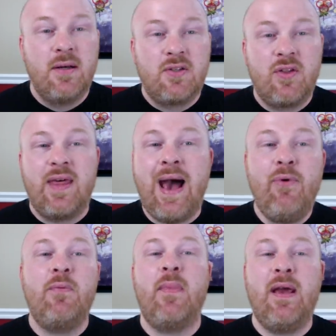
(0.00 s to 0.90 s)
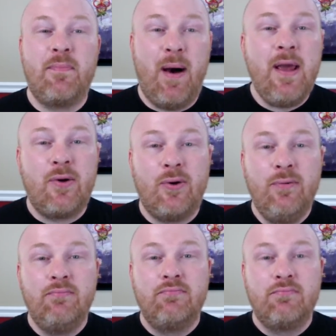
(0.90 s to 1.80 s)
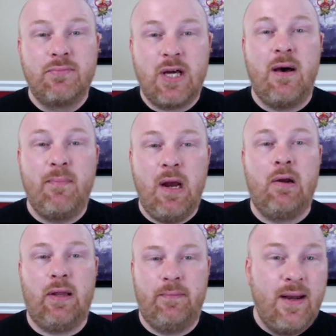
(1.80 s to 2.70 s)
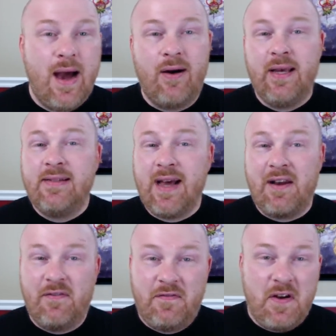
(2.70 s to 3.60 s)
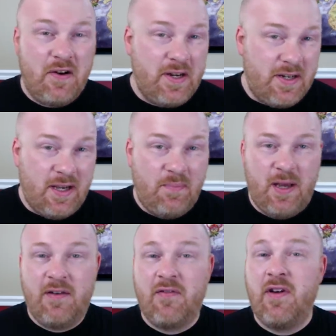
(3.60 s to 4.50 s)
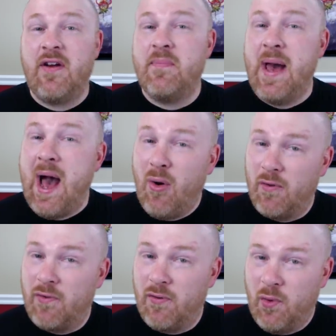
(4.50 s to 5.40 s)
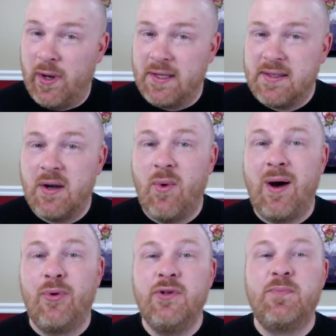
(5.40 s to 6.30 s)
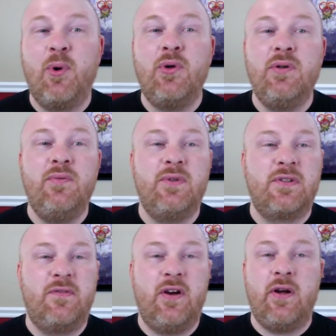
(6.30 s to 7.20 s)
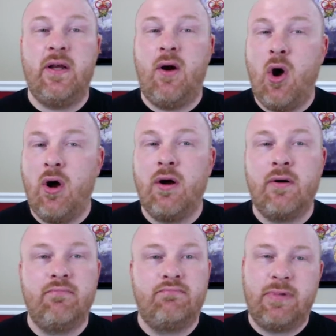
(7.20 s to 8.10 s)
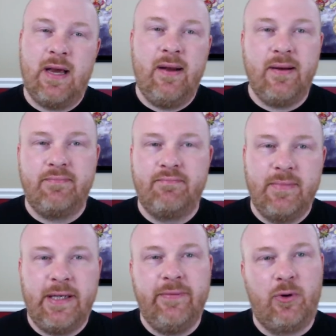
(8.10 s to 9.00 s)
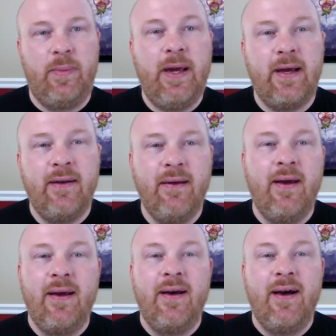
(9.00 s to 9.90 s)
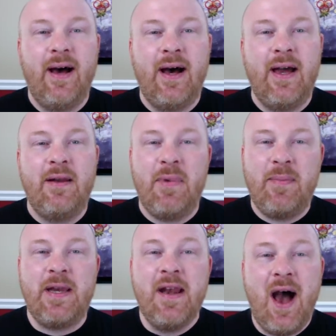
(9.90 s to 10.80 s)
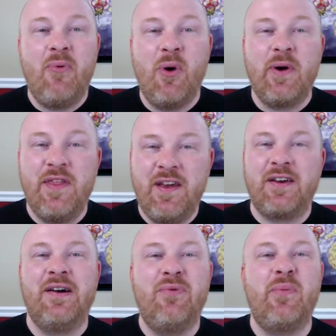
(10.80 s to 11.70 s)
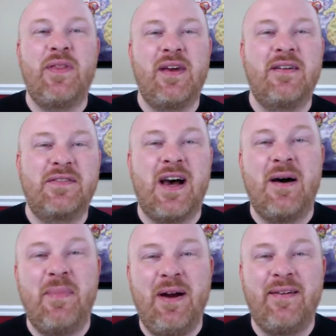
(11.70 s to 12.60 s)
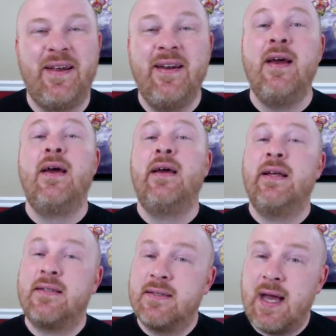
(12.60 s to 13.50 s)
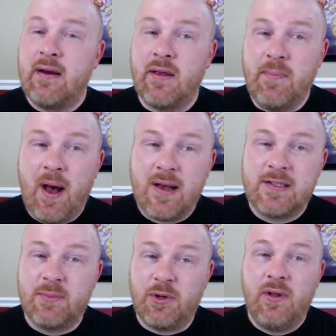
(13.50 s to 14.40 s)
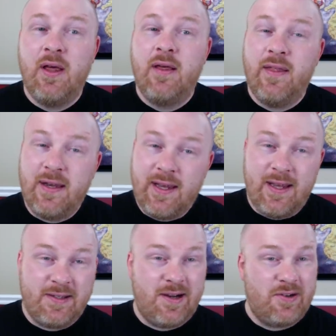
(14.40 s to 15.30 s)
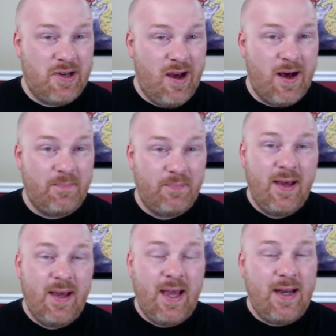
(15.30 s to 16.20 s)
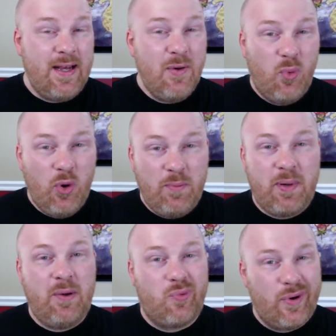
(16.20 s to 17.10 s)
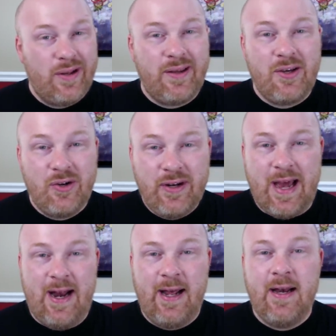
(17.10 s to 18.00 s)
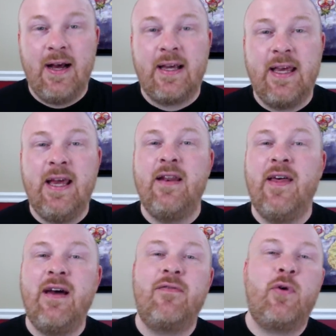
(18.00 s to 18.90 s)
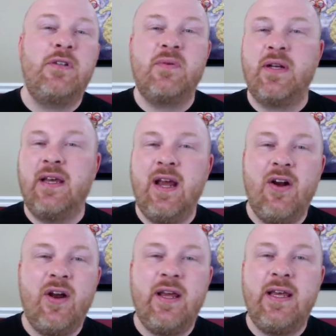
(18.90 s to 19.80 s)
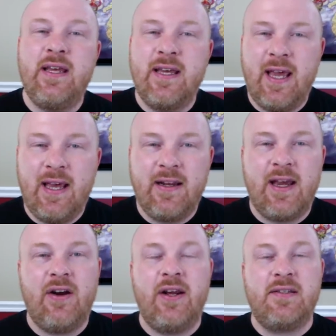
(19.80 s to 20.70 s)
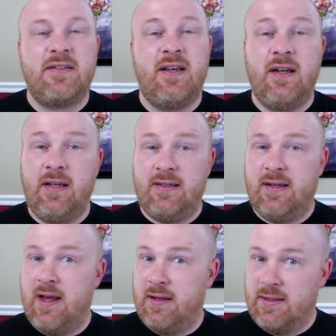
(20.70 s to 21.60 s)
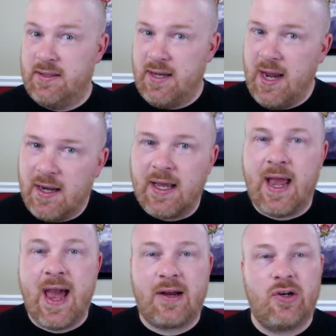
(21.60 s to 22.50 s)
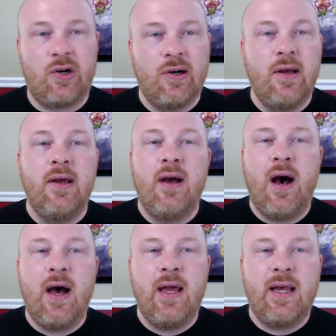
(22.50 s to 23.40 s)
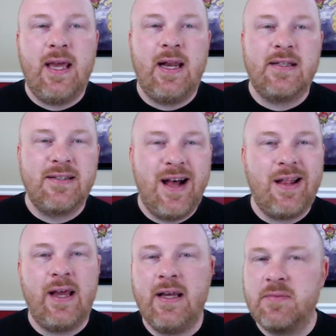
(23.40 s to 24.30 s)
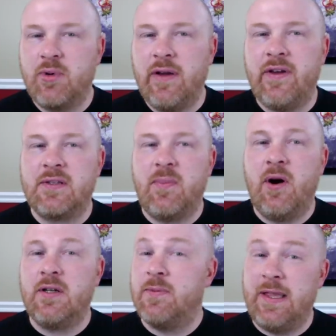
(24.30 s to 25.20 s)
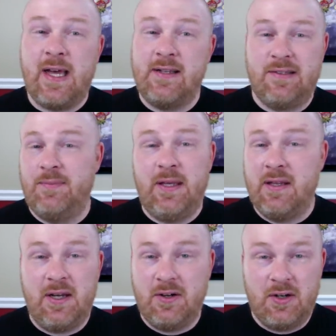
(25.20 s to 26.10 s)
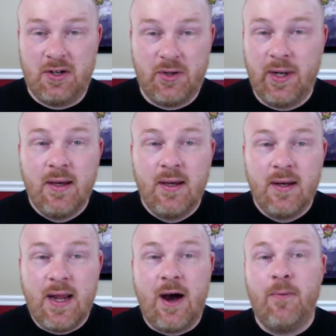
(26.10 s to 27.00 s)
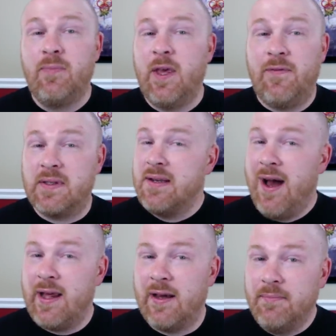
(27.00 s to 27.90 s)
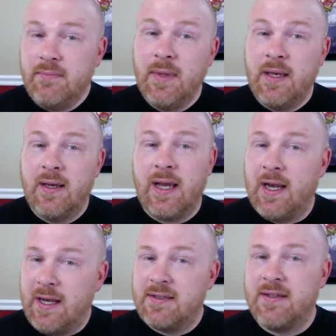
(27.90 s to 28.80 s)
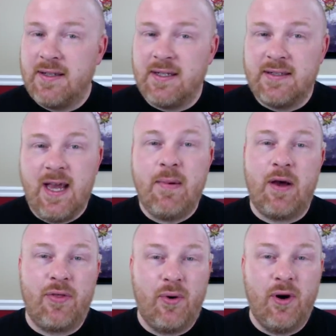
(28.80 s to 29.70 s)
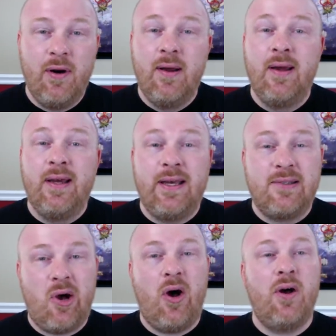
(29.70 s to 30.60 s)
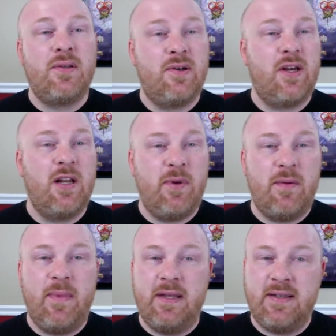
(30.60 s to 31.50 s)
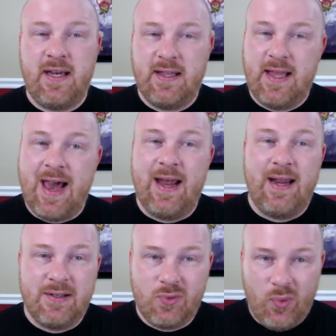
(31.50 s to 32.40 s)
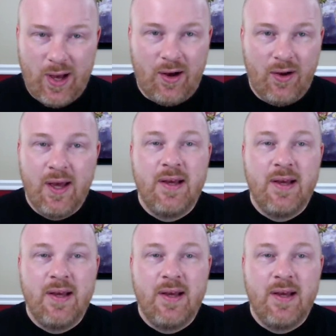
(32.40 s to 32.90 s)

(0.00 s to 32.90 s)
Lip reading: So that would make Michael Tom Marilyn. Now, he's got a very deep and very powerful voice, and while Roose Bolton was a very hard, kind of evil man, and maybe not what we think of when we think of Tom Marilyn, it's entirely possible that he is our Tom. And he would be really good at it. Again, that voice would carry. He can carry a scene. He's an outstanding actor. And again, it's not like his previous parts, but that doesn't mean that he couldn't do it. Now, if it's not him, and it is indeed Tam Al-Thor, he's also going to be amazing at that as well.